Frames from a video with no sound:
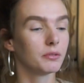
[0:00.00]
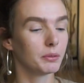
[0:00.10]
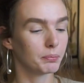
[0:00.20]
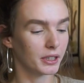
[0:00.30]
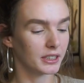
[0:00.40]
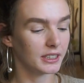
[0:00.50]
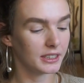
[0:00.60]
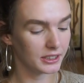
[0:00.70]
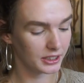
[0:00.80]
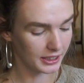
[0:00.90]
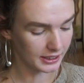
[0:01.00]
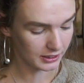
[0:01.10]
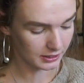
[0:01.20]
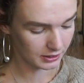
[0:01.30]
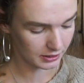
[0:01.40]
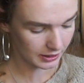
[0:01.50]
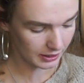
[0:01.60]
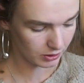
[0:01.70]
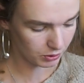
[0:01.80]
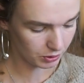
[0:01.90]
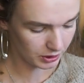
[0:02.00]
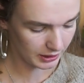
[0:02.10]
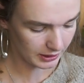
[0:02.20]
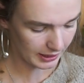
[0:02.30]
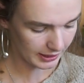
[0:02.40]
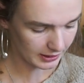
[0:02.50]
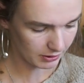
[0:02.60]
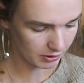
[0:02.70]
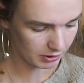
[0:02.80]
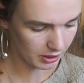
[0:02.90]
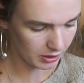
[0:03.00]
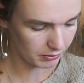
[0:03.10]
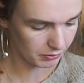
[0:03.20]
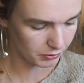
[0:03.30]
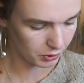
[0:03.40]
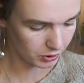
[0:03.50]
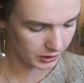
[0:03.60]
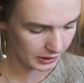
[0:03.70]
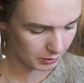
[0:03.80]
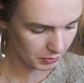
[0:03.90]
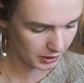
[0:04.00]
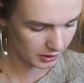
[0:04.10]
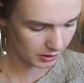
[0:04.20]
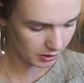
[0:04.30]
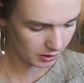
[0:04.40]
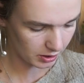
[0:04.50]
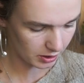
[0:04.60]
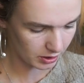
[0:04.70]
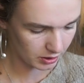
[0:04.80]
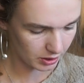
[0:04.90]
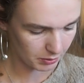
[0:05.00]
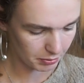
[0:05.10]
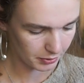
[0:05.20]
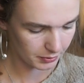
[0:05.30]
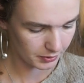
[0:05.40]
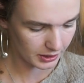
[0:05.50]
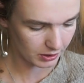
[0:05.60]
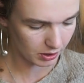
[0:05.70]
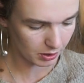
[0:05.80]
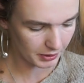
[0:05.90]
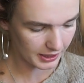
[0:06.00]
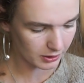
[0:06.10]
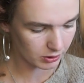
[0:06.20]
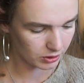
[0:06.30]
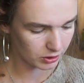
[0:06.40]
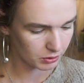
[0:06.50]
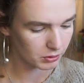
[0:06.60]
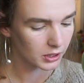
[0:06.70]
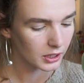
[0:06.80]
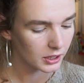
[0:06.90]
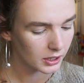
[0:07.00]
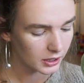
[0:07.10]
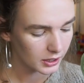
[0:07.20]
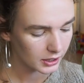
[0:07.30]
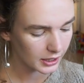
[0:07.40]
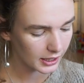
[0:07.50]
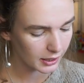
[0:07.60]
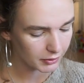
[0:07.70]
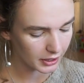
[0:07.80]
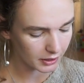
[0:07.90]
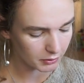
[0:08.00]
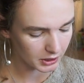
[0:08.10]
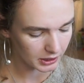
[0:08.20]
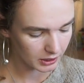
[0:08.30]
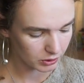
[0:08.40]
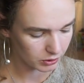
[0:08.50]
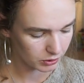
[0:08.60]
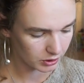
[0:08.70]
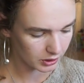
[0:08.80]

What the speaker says: repotted it yet. I do see like there are a lot of roots at the bottom, on the top, that are coming out. So yeah, I think I really could